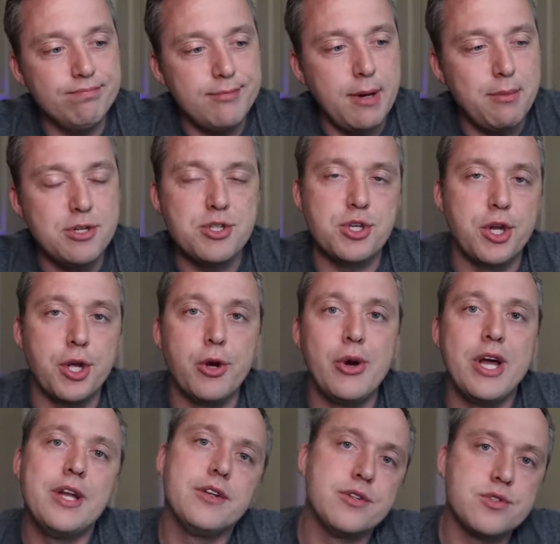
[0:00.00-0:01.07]
I'm just going to go
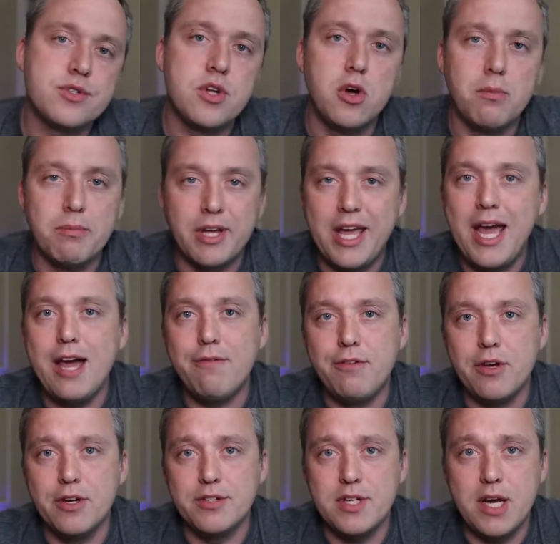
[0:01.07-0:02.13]
ahead and install
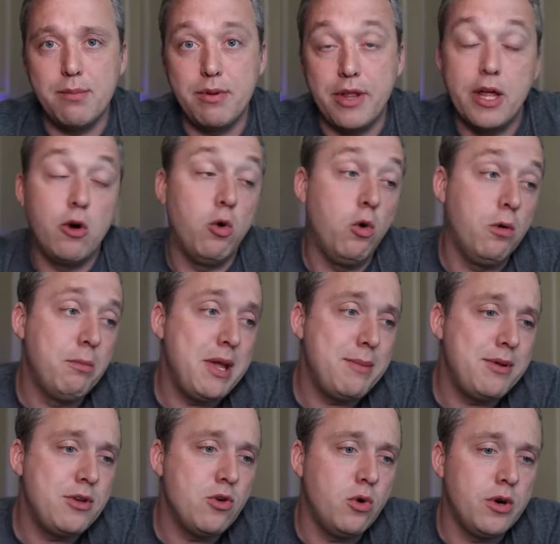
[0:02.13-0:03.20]
McAfee on top of that. Or
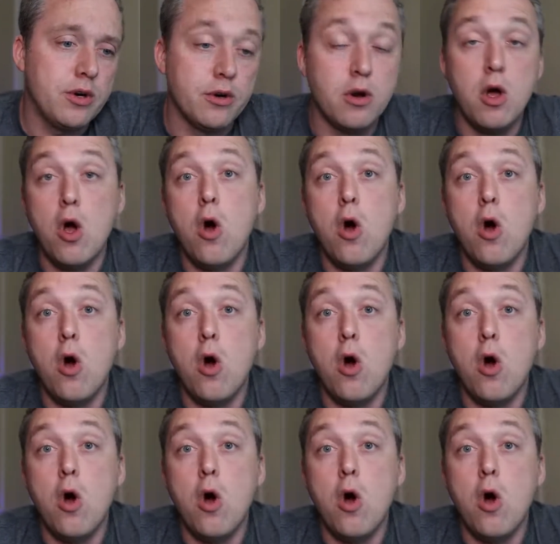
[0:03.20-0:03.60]
maybe Norton.